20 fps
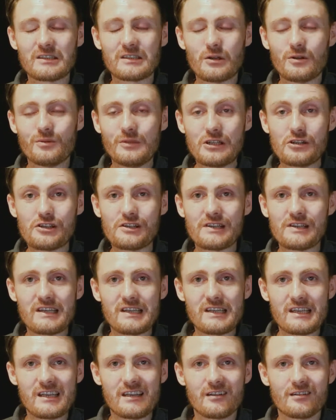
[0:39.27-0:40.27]
almost a
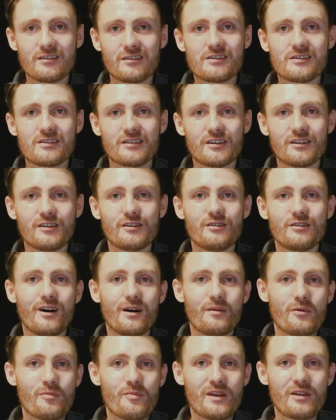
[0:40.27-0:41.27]
year, so
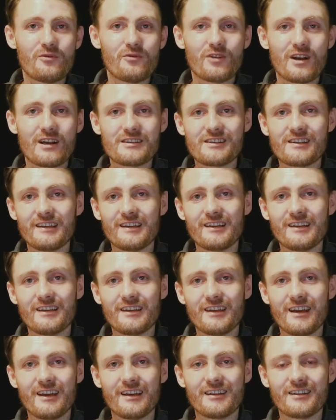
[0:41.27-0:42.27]
I'm a bit
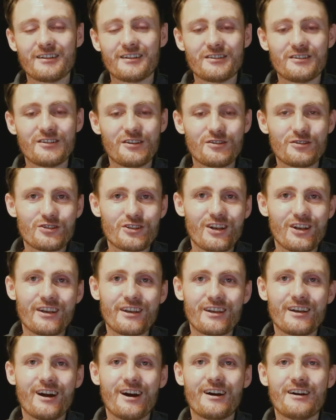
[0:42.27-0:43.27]
rusty, and
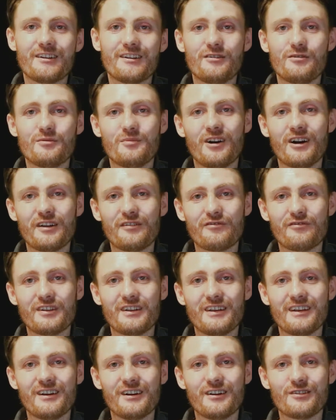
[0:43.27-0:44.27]
usually I do my
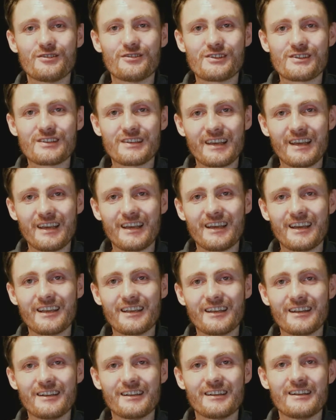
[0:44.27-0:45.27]
videos
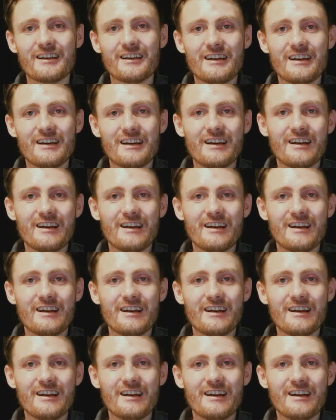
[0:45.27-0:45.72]
in